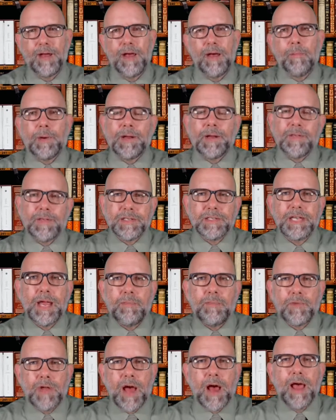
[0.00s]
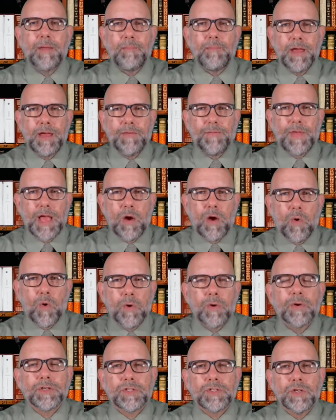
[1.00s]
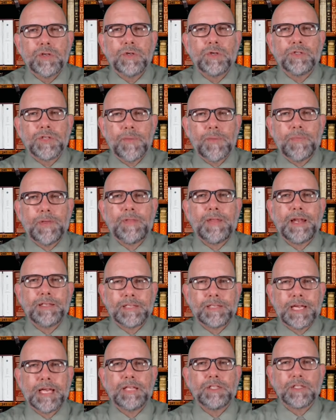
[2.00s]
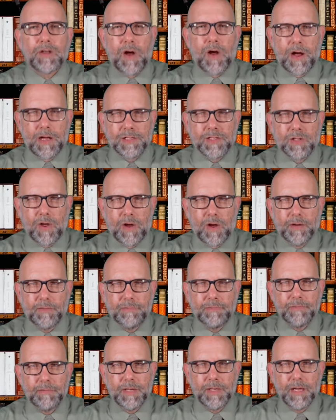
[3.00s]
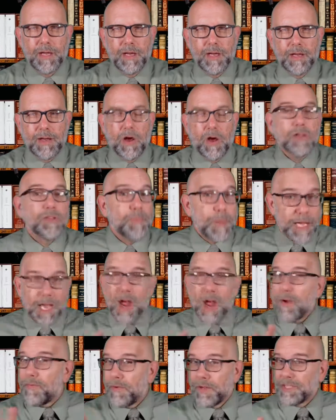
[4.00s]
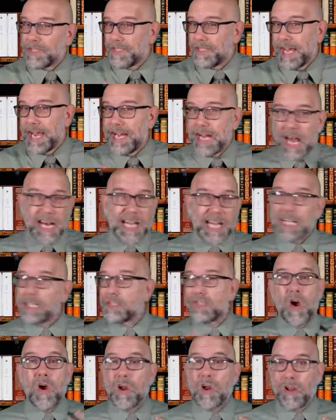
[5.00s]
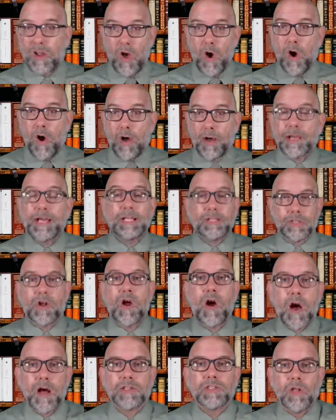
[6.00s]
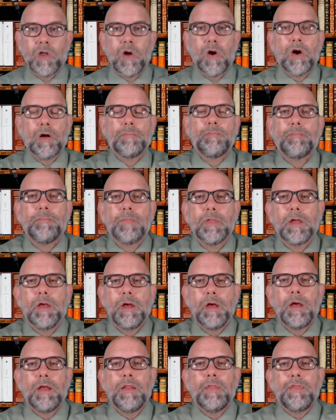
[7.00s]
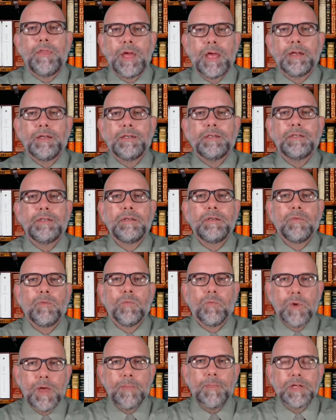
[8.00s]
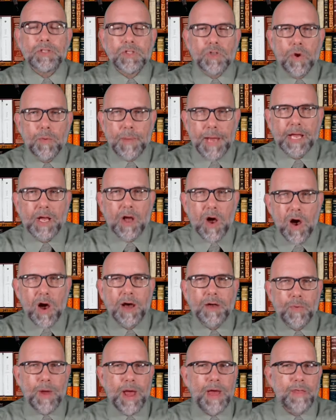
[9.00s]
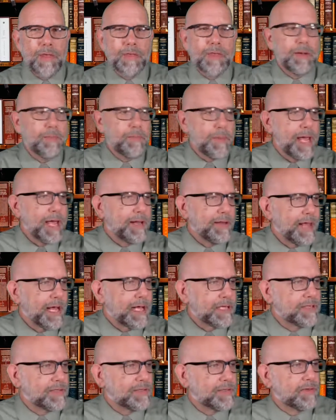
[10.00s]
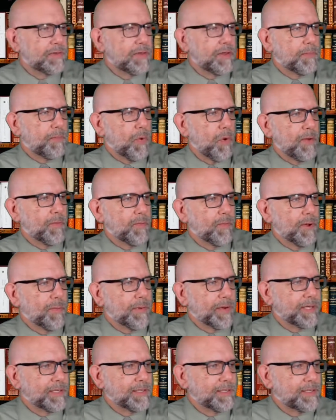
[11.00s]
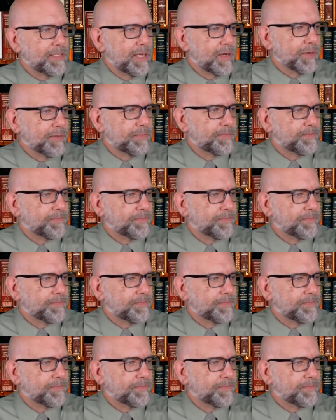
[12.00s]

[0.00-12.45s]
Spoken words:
But at the same time, if they order us to do something that is against God's law. Now, let's be careful to say, not against our law, against God's law, then we must obey God rather than men. That's the point we would consider.